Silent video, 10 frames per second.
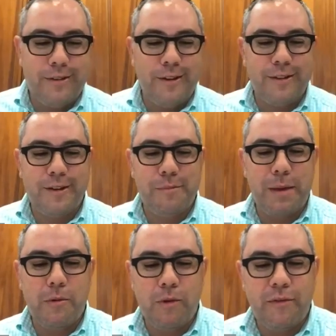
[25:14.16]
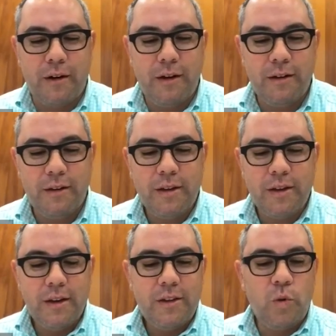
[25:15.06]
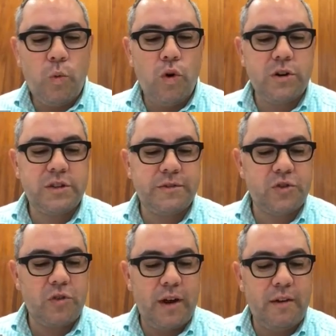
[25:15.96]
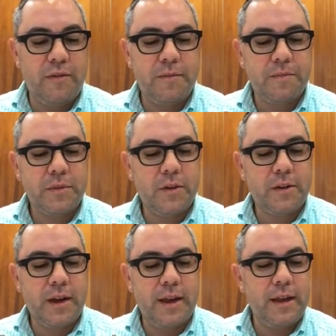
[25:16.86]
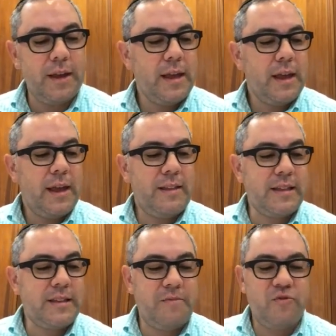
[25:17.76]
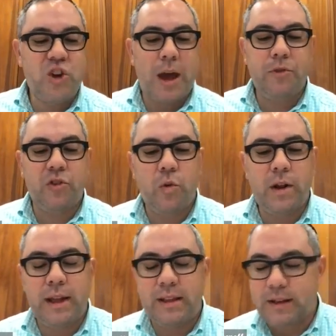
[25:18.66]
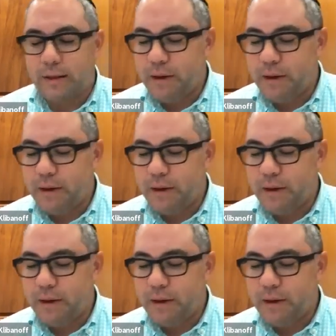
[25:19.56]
to Mei Meriva, the waters of strife. Okay. And that's chapter 20. It's on